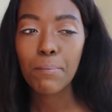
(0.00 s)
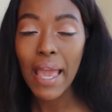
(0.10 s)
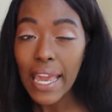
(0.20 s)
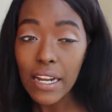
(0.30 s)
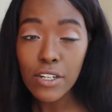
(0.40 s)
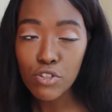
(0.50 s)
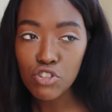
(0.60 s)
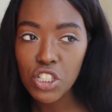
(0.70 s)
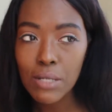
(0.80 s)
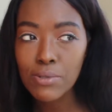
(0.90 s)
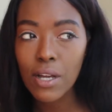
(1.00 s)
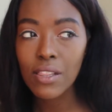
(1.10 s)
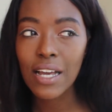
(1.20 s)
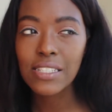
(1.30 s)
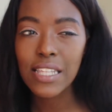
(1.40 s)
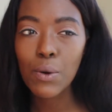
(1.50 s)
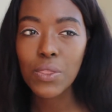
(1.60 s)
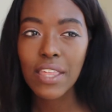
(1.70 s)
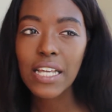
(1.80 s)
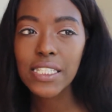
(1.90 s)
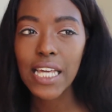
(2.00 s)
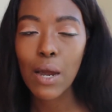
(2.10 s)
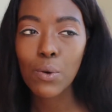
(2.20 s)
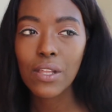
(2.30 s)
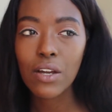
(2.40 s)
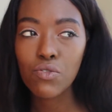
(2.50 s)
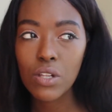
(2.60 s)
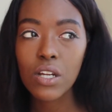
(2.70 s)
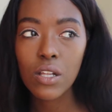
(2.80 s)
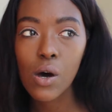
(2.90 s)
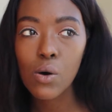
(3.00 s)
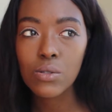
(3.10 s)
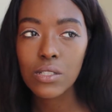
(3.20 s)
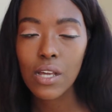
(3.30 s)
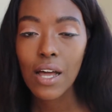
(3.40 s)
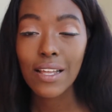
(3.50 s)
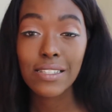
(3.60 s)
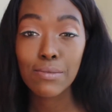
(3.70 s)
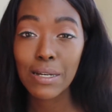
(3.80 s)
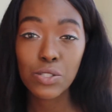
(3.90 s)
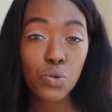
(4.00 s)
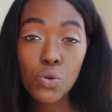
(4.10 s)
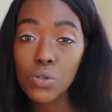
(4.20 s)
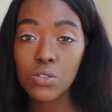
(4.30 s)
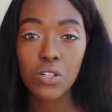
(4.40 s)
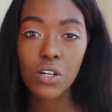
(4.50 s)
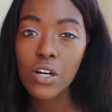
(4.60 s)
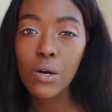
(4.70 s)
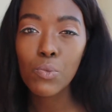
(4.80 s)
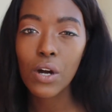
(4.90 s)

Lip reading: paid internships, unless they were things that were really close to my school or to home,